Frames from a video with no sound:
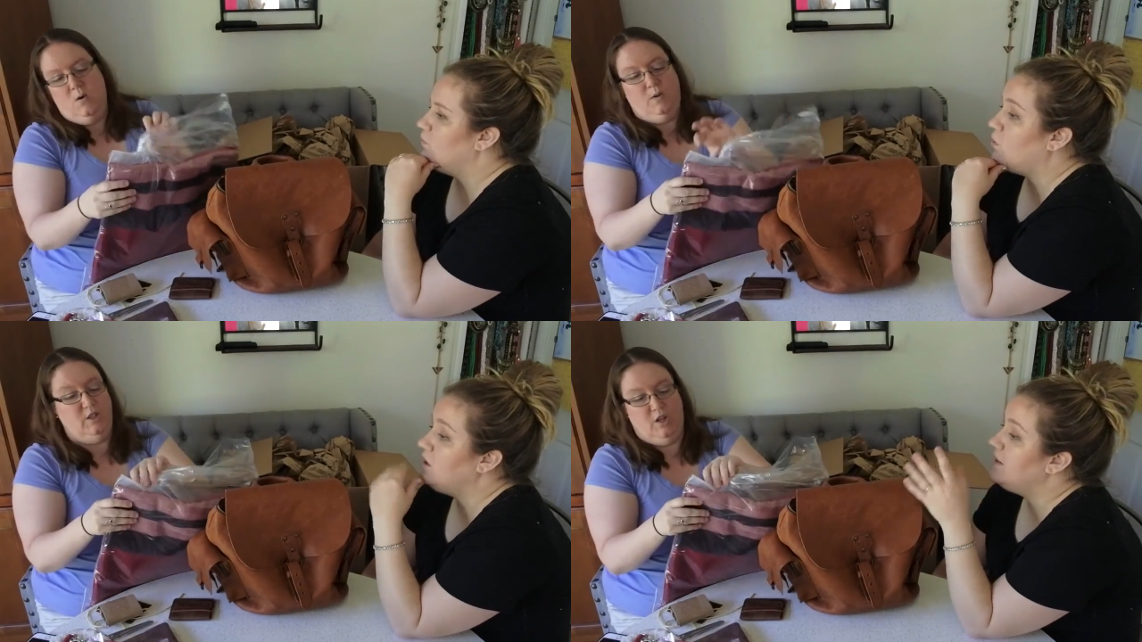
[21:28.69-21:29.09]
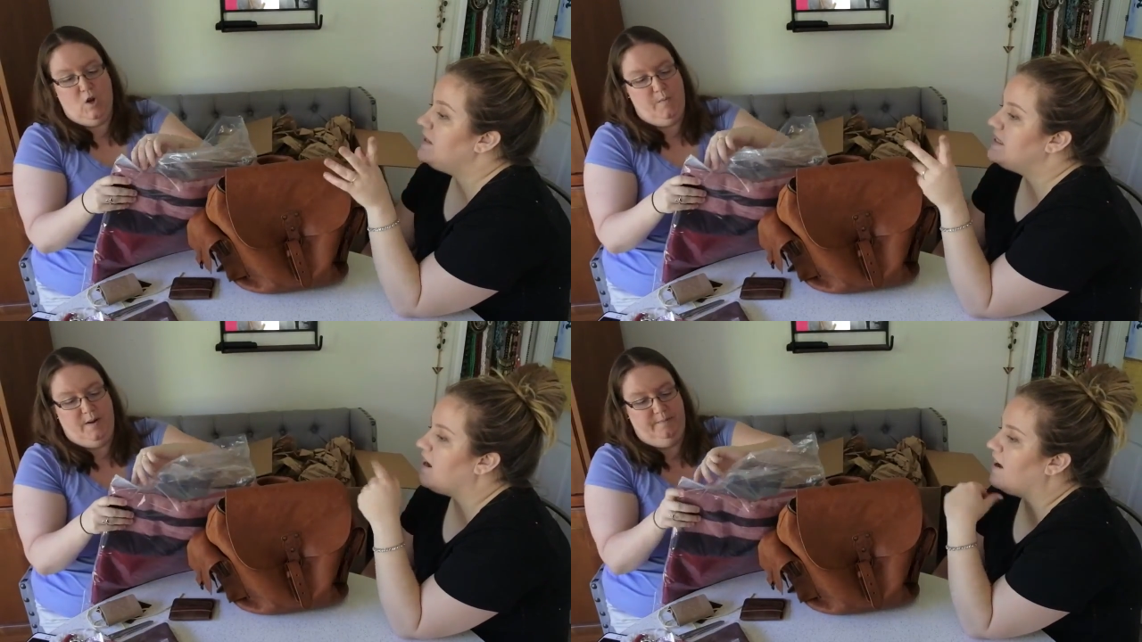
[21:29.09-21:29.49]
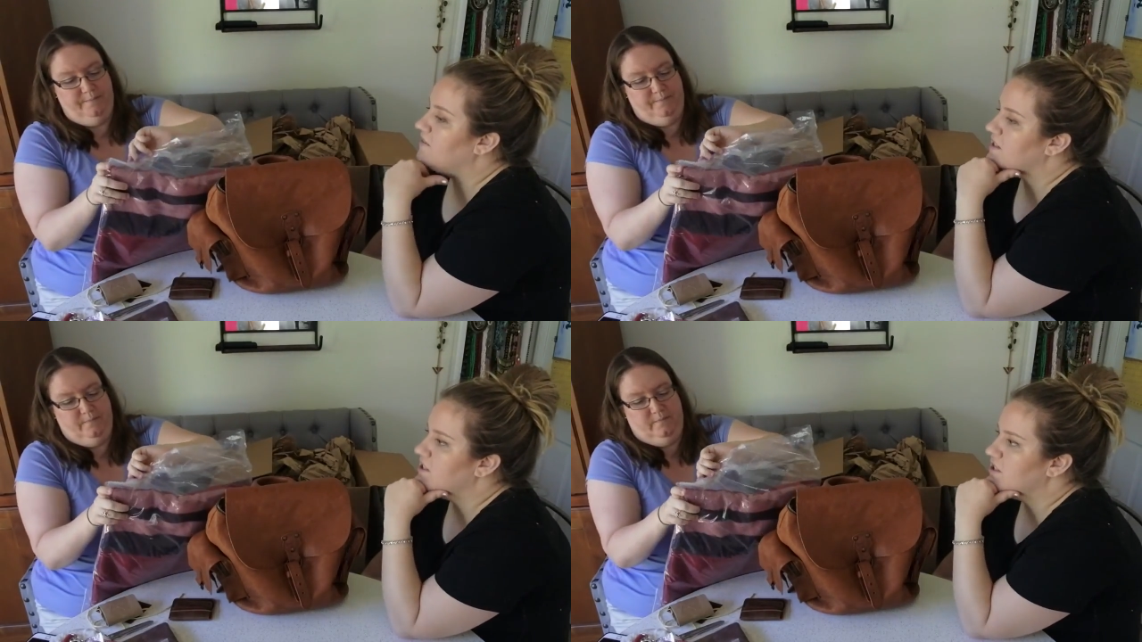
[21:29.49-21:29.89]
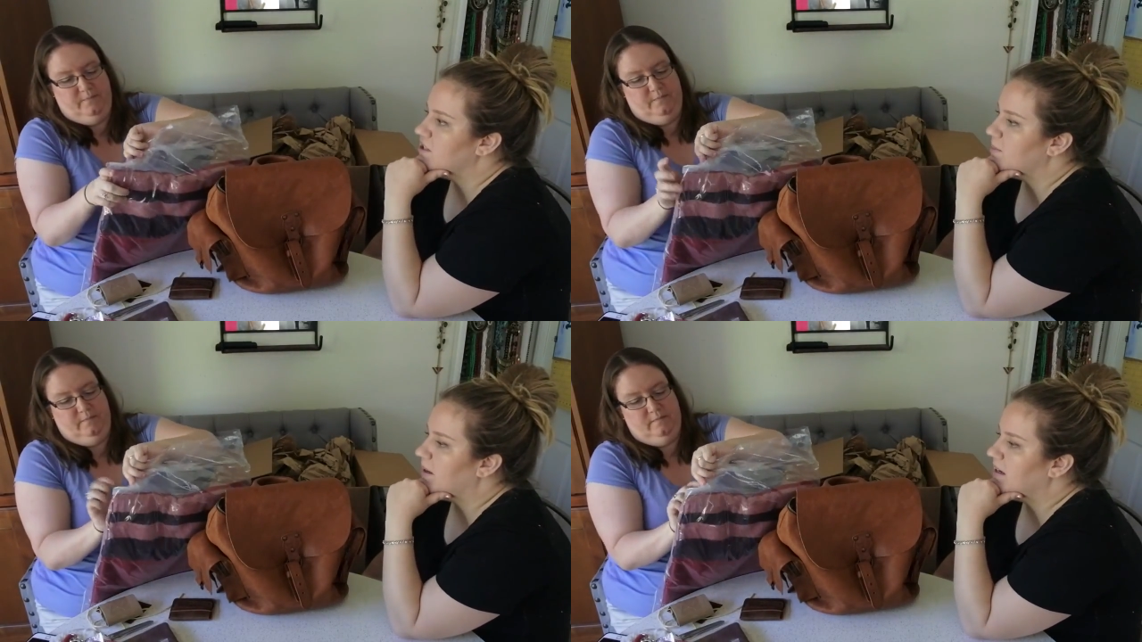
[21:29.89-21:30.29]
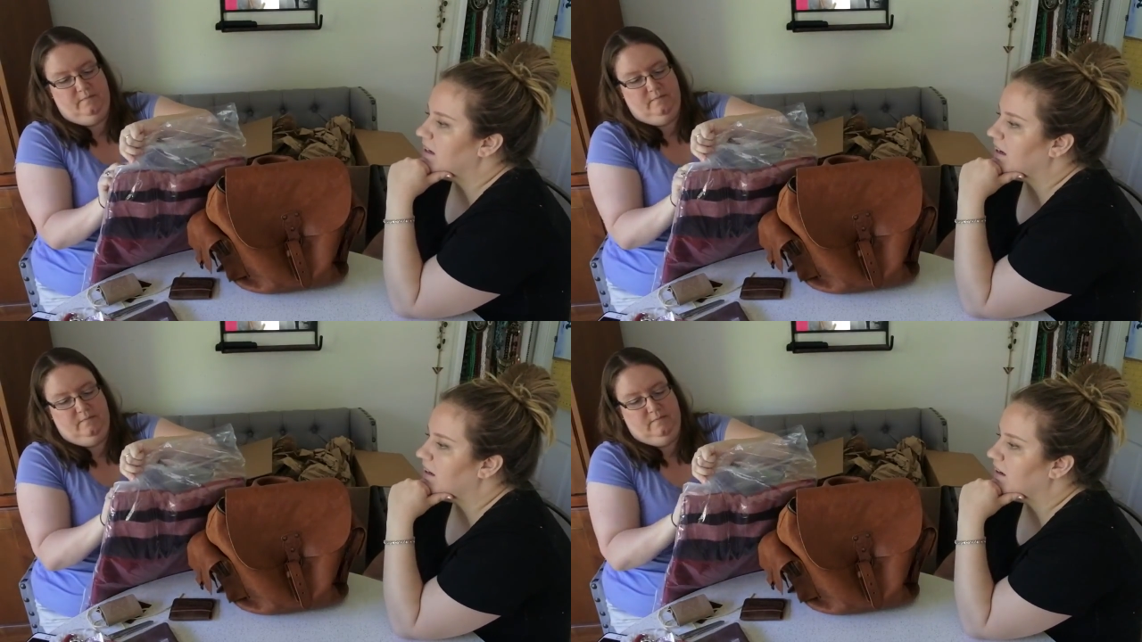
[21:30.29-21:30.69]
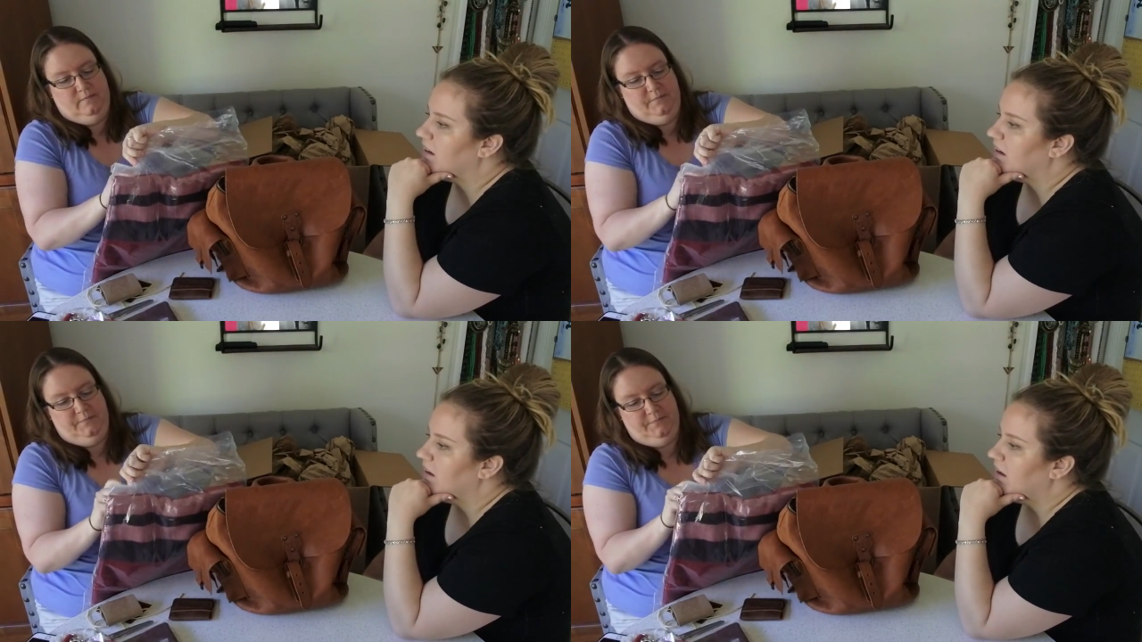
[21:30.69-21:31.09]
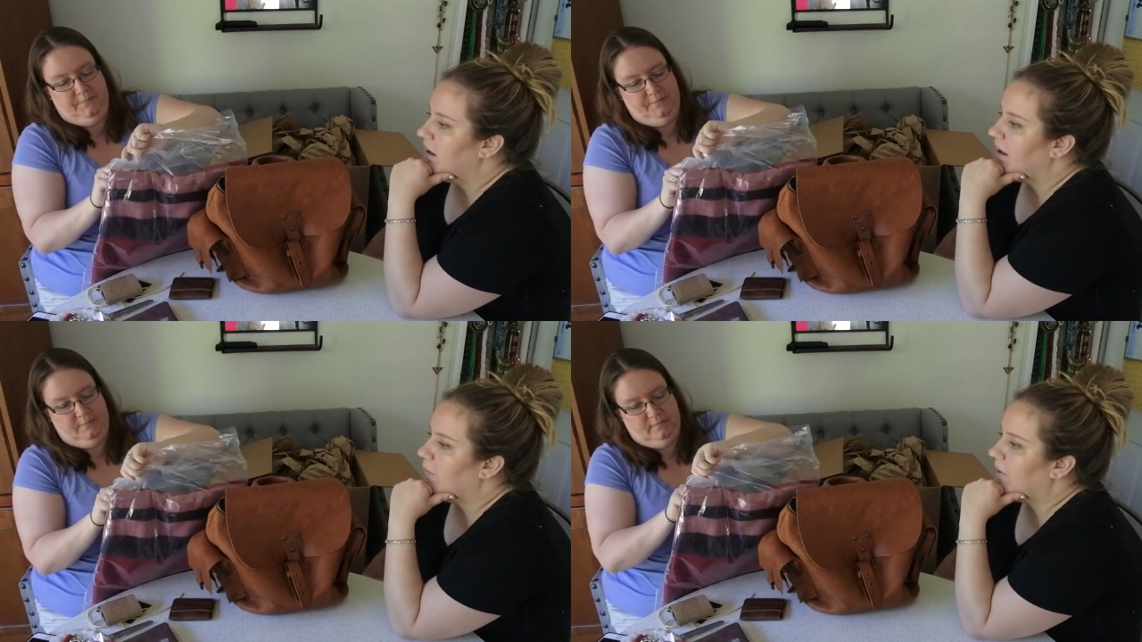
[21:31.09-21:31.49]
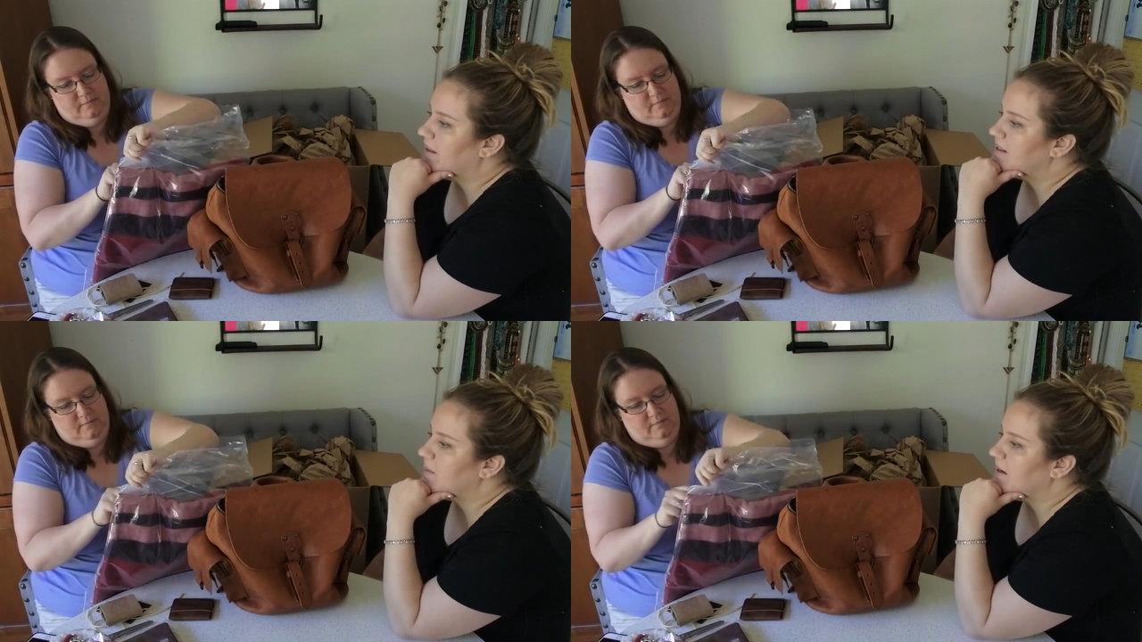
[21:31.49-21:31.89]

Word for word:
Speaker 1: Wool can be soft, it's depending on how well it's